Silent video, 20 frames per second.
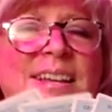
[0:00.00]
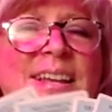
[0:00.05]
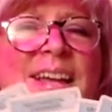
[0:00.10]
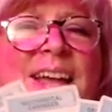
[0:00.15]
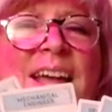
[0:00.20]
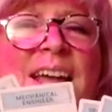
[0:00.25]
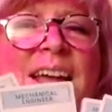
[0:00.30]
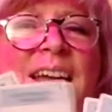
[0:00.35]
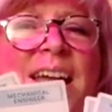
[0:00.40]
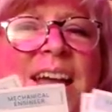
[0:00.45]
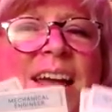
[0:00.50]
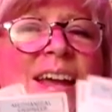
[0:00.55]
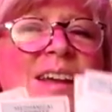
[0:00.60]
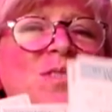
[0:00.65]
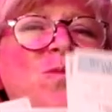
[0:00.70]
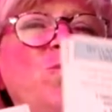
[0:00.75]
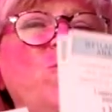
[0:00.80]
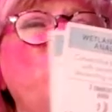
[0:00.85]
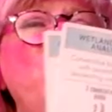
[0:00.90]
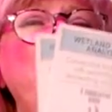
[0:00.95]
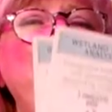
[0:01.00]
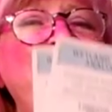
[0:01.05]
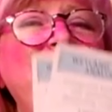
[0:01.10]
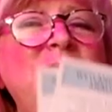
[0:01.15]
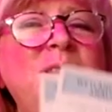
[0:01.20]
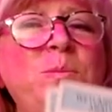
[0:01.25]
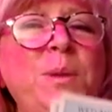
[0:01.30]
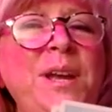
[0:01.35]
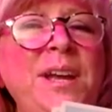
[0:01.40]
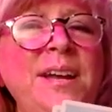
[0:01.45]
and
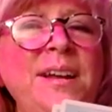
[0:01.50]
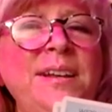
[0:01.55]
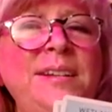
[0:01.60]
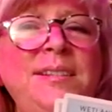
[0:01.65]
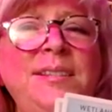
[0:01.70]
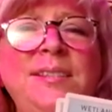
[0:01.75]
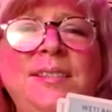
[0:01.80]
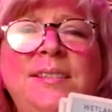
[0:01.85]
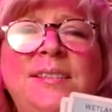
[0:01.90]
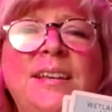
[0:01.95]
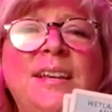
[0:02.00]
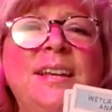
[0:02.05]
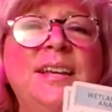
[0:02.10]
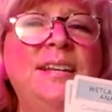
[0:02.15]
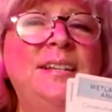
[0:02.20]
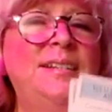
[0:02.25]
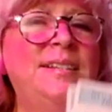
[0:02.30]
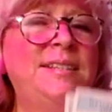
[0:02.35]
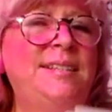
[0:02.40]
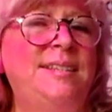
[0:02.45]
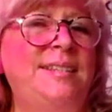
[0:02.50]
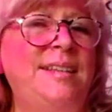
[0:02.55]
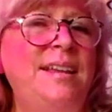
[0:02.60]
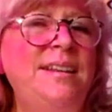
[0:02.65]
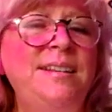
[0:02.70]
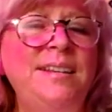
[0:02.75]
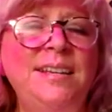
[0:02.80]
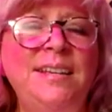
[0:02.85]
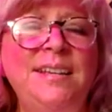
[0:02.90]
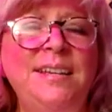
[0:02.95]
wingspans in
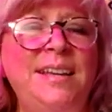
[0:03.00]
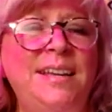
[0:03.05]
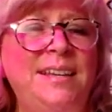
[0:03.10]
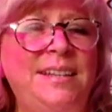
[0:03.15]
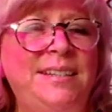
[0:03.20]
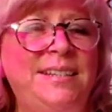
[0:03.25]
ascending and